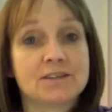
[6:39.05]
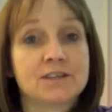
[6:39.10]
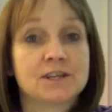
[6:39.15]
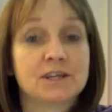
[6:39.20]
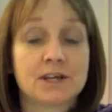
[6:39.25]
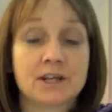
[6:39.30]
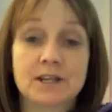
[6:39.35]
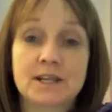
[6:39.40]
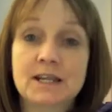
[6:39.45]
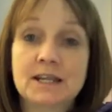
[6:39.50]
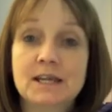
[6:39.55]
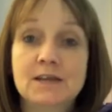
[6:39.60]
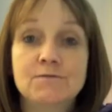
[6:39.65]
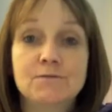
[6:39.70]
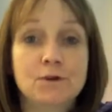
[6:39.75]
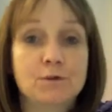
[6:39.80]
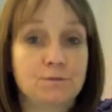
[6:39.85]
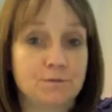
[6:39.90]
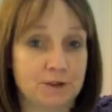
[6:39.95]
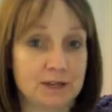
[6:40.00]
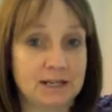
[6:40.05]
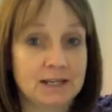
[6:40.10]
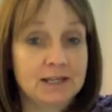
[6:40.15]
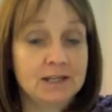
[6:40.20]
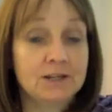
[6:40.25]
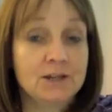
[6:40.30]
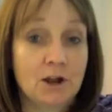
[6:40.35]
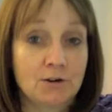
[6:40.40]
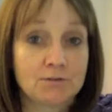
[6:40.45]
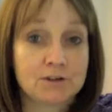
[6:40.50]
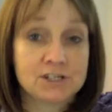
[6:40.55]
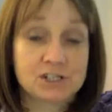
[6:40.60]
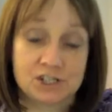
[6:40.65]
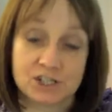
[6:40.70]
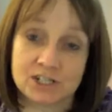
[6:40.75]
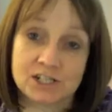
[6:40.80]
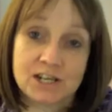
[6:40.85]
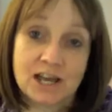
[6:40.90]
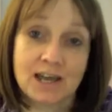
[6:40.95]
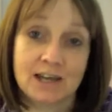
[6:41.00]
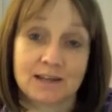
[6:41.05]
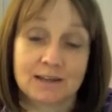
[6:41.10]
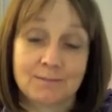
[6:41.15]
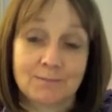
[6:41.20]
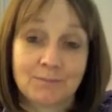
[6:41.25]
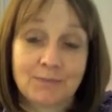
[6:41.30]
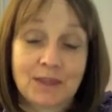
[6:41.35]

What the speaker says: that are going to leave you feeling nourished today,